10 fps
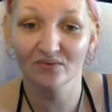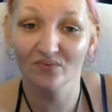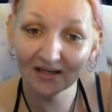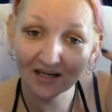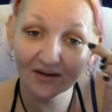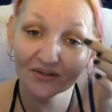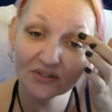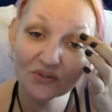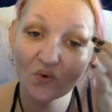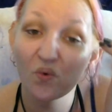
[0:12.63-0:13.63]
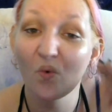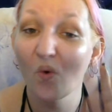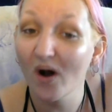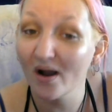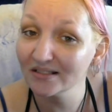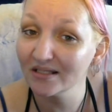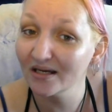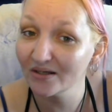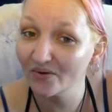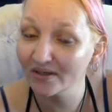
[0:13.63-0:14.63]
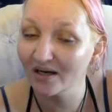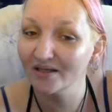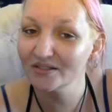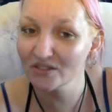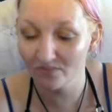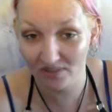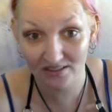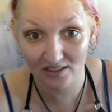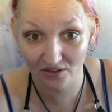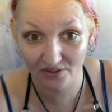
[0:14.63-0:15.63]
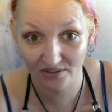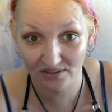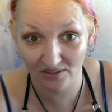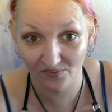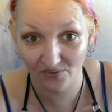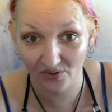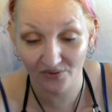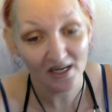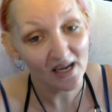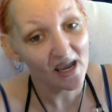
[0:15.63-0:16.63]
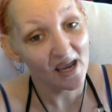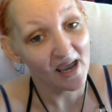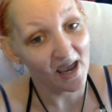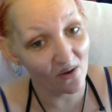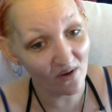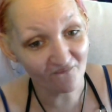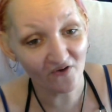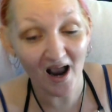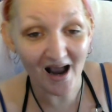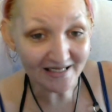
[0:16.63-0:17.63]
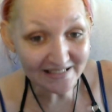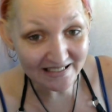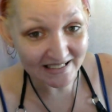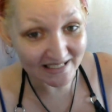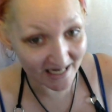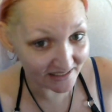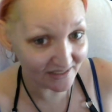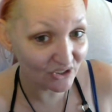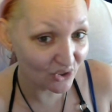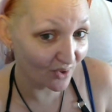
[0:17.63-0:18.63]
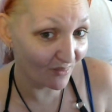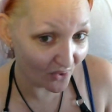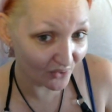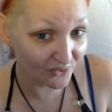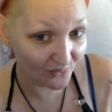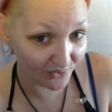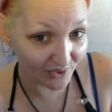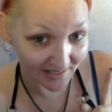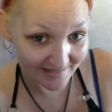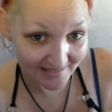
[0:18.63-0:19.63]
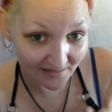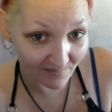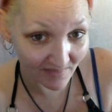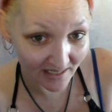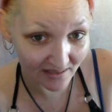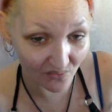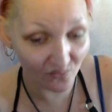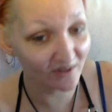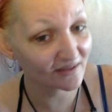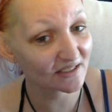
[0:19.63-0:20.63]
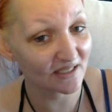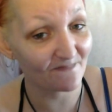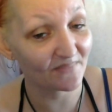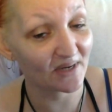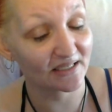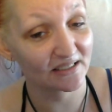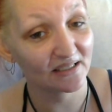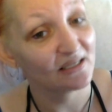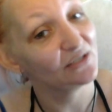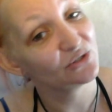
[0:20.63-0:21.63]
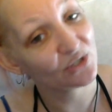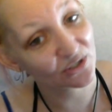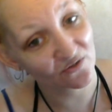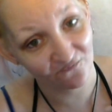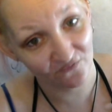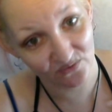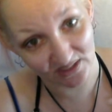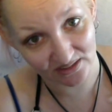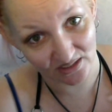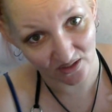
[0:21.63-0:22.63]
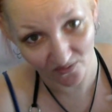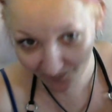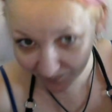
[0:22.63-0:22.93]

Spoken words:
Right now, there's quite a lot going on, so it makes it a little difficult. However, I decided to uphold a word I did make with somebody just a few days ago.